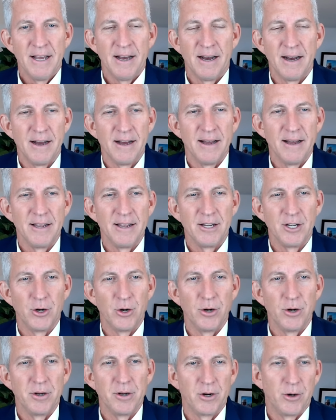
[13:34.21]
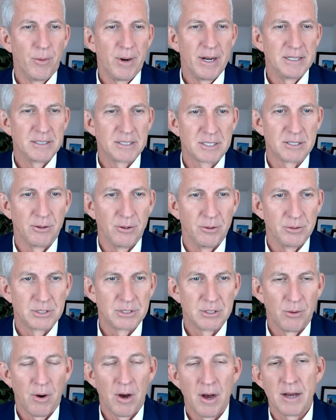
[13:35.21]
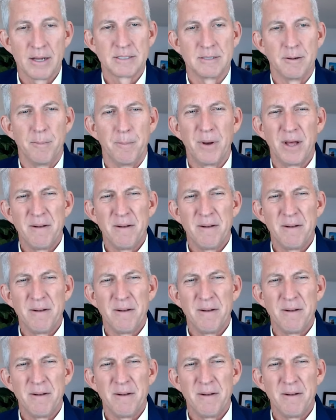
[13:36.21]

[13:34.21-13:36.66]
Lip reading: your rate's so awesome?